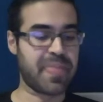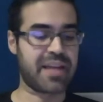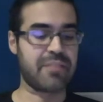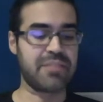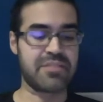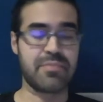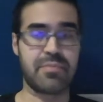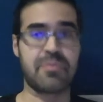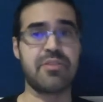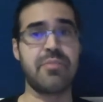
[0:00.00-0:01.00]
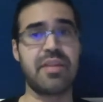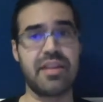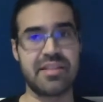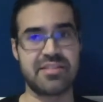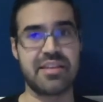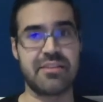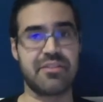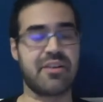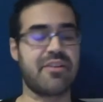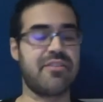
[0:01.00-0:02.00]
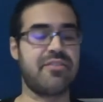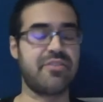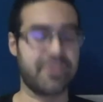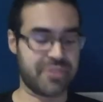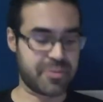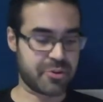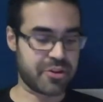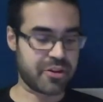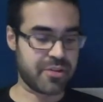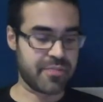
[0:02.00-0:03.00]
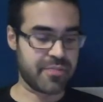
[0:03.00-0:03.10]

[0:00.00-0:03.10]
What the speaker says: that can be submitted and settled on Gnosis protocol.